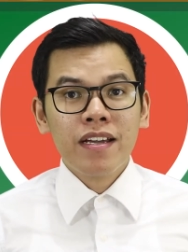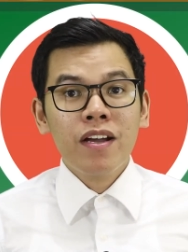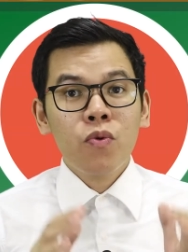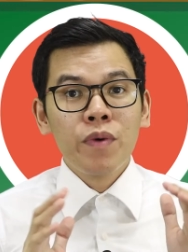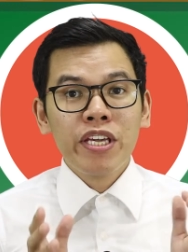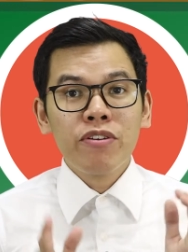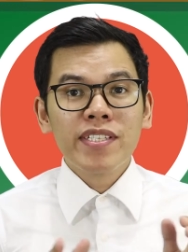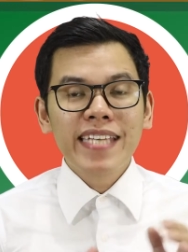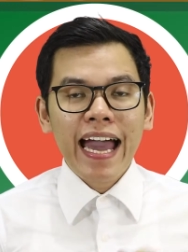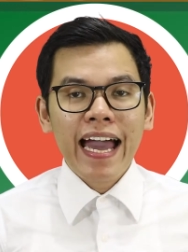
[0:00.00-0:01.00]
we use
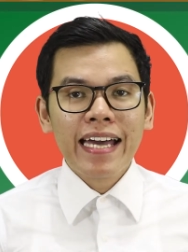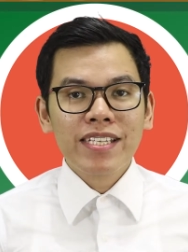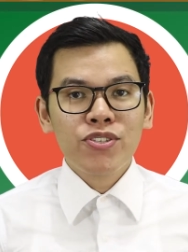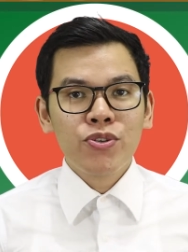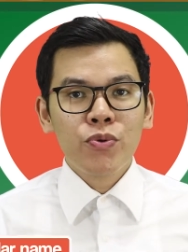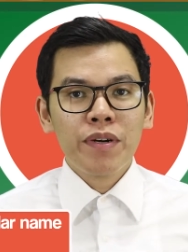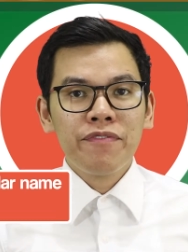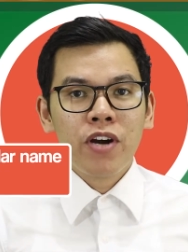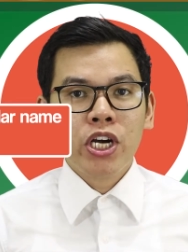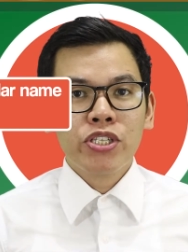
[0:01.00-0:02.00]
at to
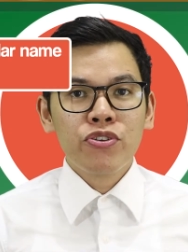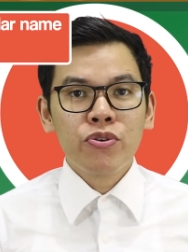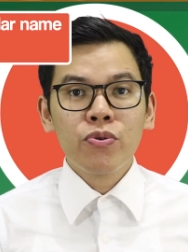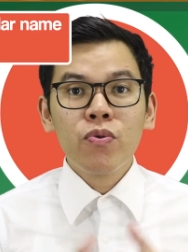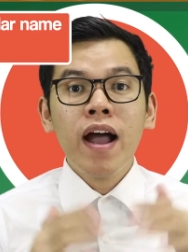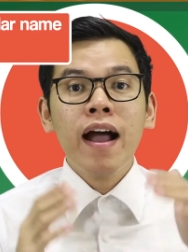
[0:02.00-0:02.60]
refer to